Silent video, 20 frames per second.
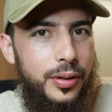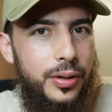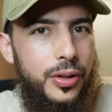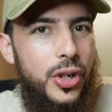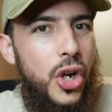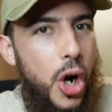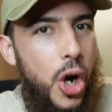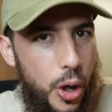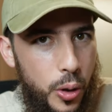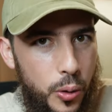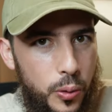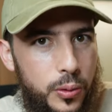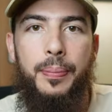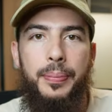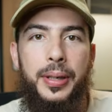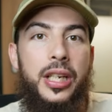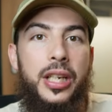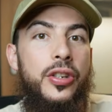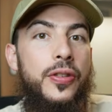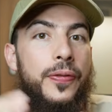No,
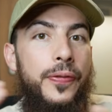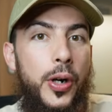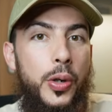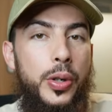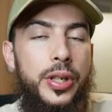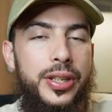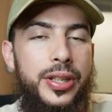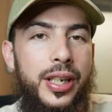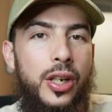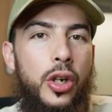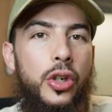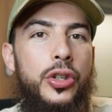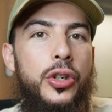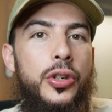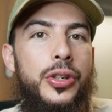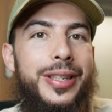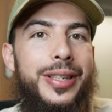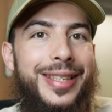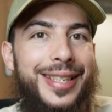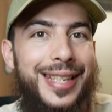because focusing on
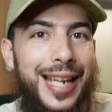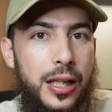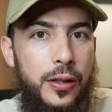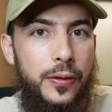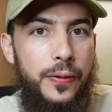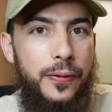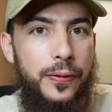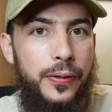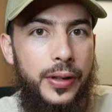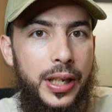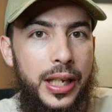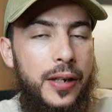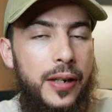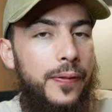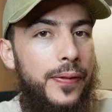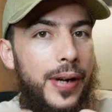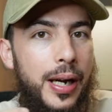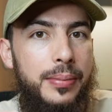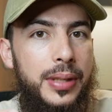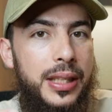yourself in a
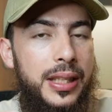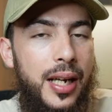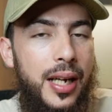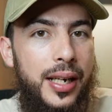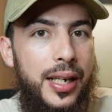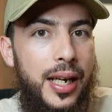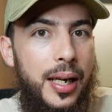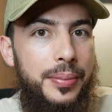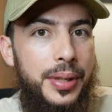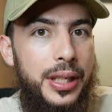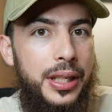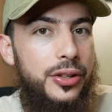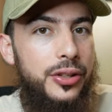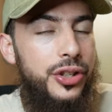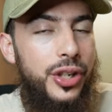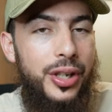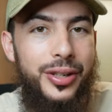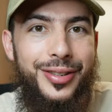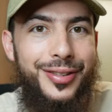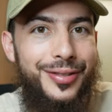family dynamic
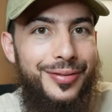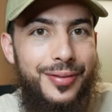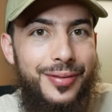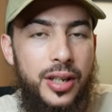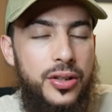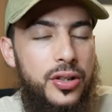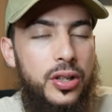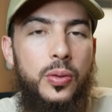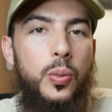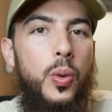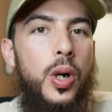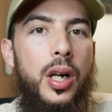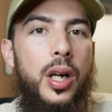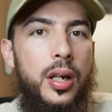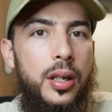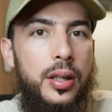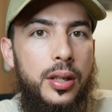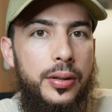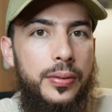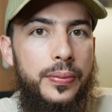just doesn't
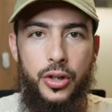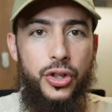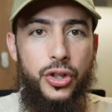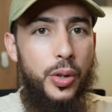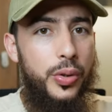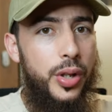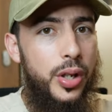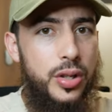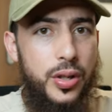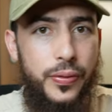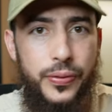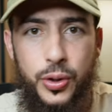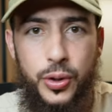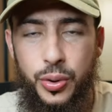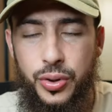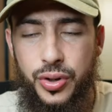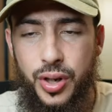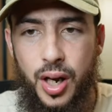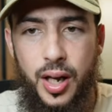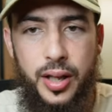work. So those, of
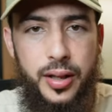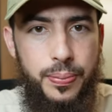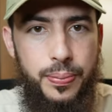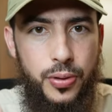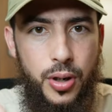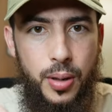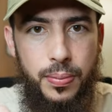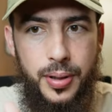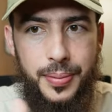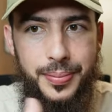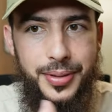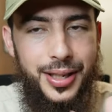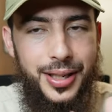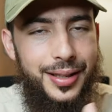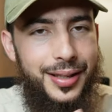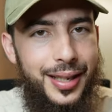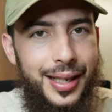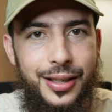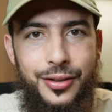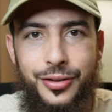course, are the problems,
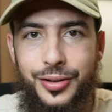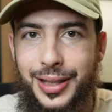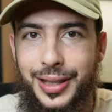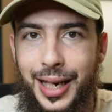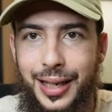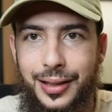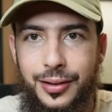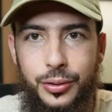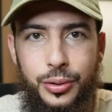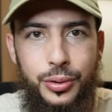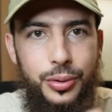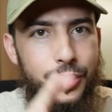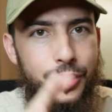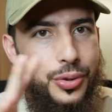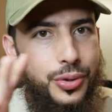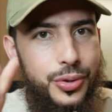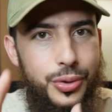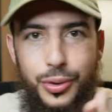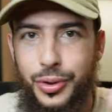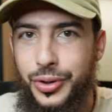and they create all
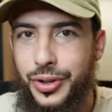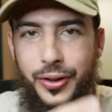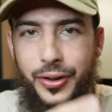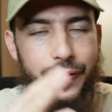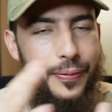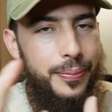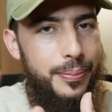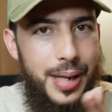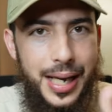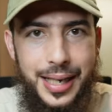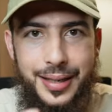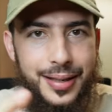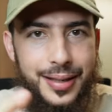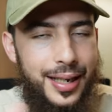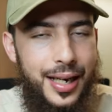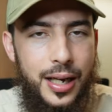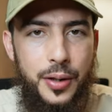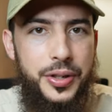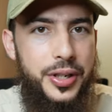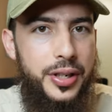sorts of mess
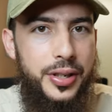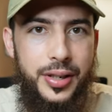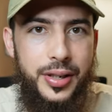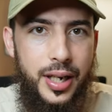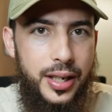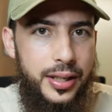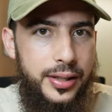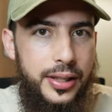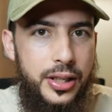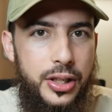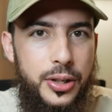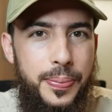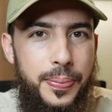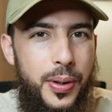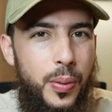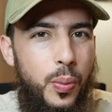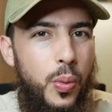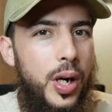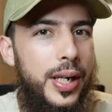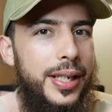in our societies.
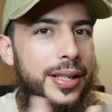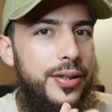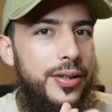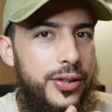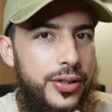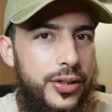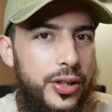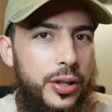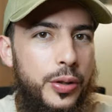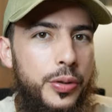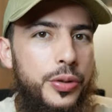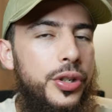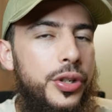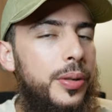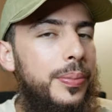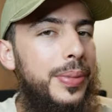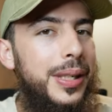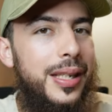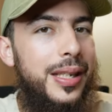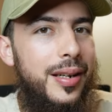But what is the
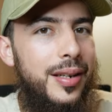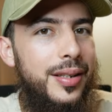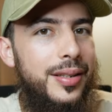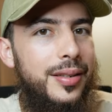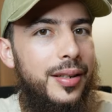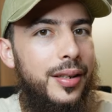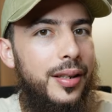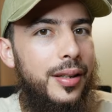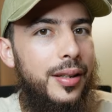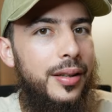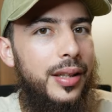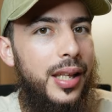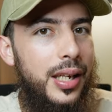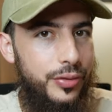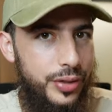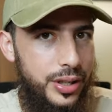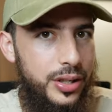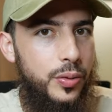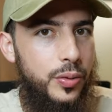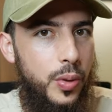solution? Because
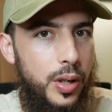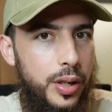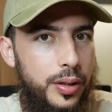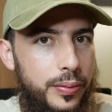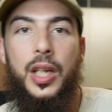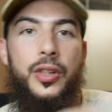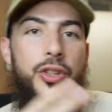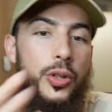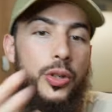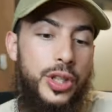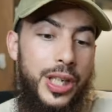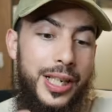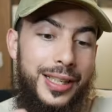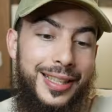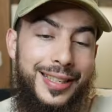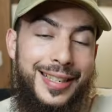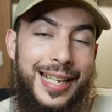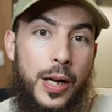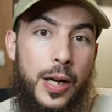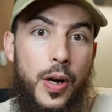there is one. So check
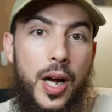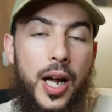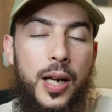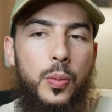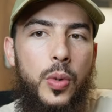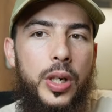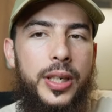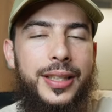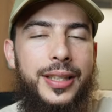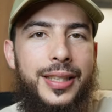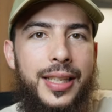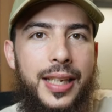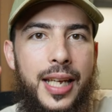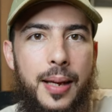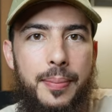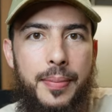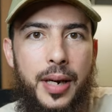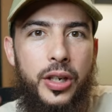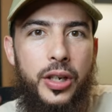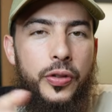this out. I wanted to
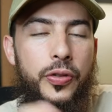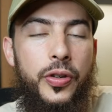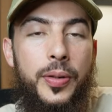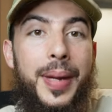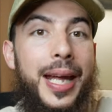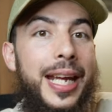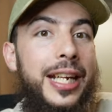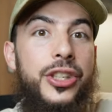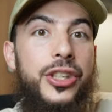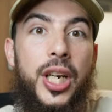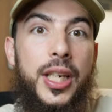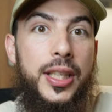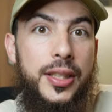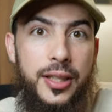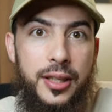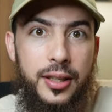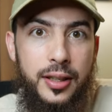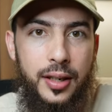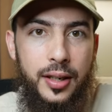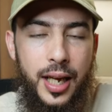get married from age
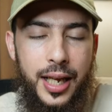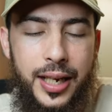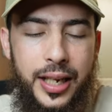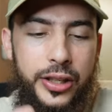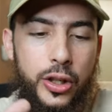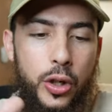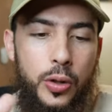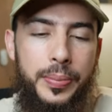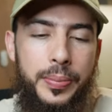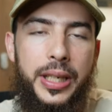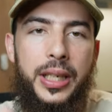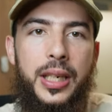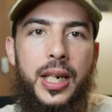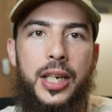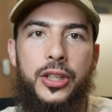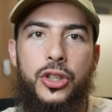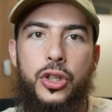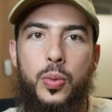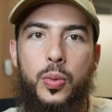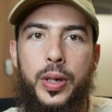18. And I don't mean
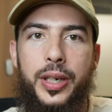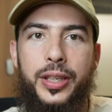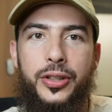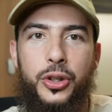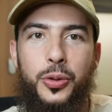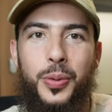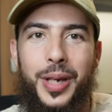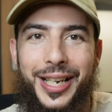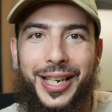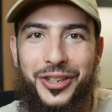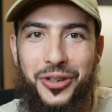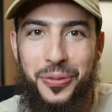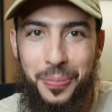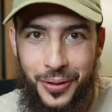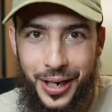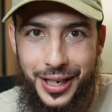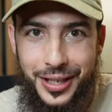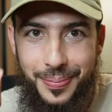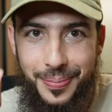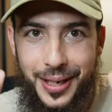I just wanted to
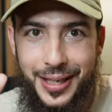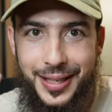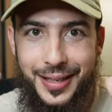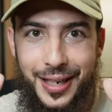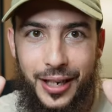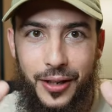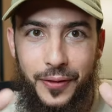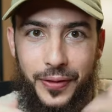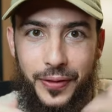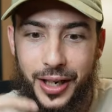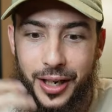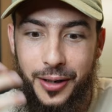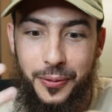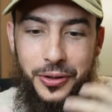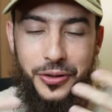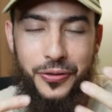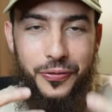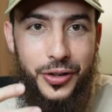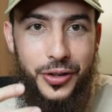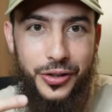express myself and I
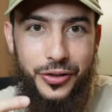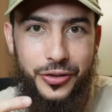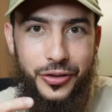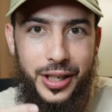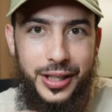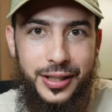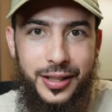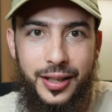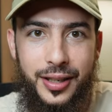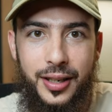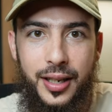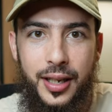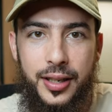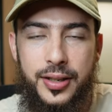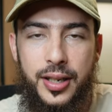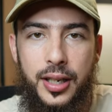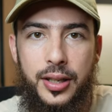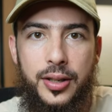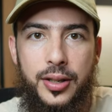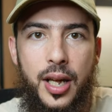was frustrated in that
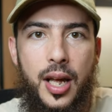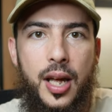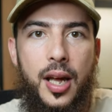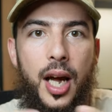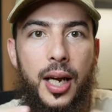sense.